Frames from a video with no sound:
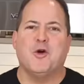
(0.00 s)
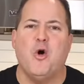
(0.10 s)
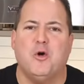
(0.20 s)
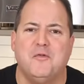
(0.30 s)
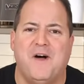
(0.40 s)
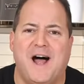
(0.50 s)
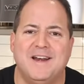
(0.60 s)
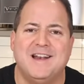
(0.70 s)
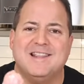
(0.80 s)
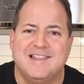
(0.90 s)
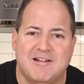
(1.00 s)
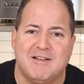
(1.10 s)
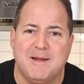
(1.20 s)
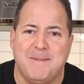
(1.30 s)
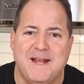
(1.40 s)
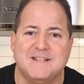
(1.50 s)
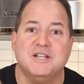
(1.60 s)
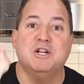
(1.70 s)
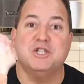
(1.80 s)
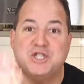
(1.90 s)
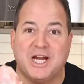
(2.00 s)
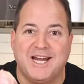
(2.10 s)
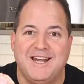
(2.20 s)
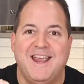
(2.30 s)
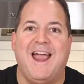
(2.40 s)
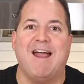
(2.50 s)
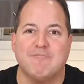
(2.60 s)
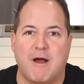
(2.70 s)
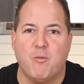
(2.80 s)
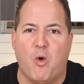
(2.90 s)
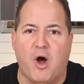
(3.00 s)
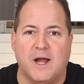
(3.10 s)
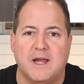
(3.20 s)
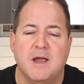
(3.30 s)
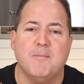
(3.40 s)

Coq Au Vin literally means chicken and red wine.